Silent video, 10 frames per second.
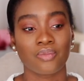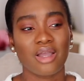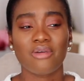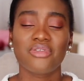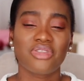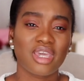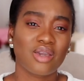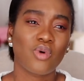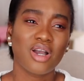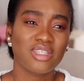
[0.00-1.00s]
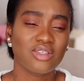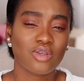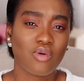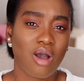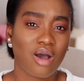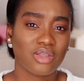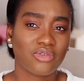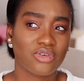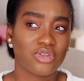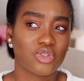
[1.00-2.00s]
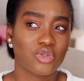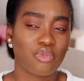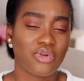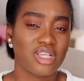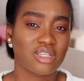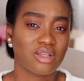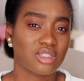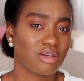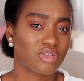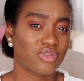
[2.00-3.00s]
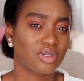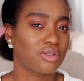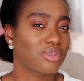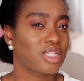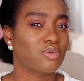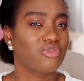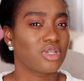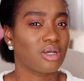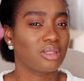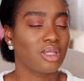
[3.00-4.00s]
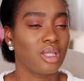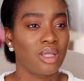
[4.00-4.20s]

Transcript: I often think, why is it so hard for us to praise ourselves for the good things we've done?